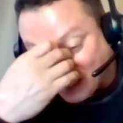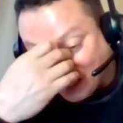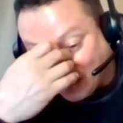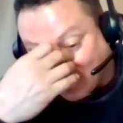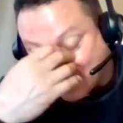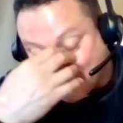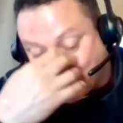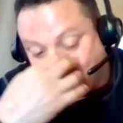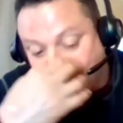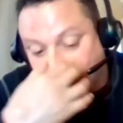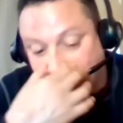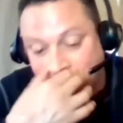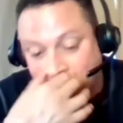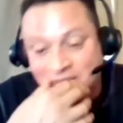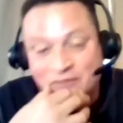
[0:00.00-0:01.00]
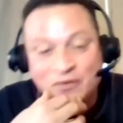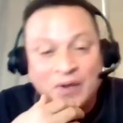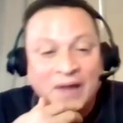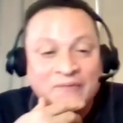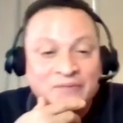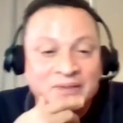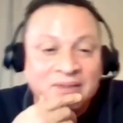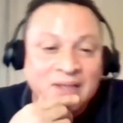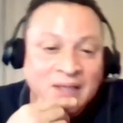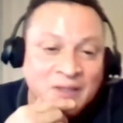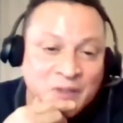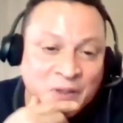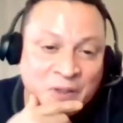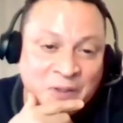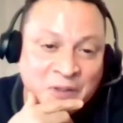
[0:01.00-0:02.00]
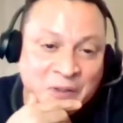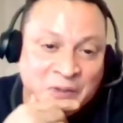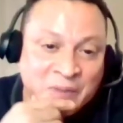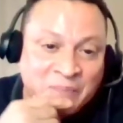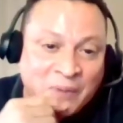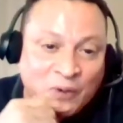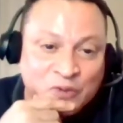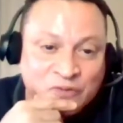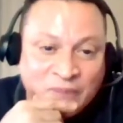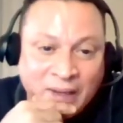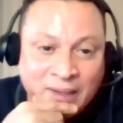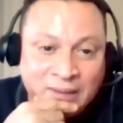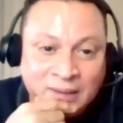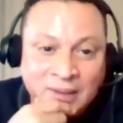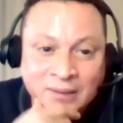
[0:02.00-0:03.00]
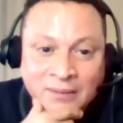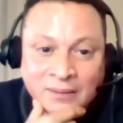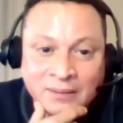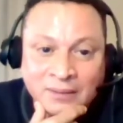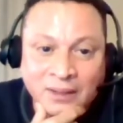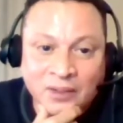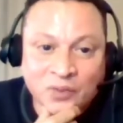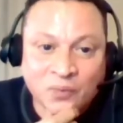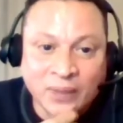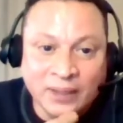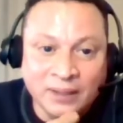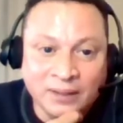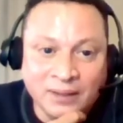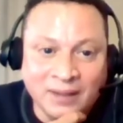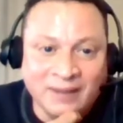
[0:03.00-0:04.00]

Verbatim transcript: And I saw your other interview after the the, the post fight. Yeah, you went in.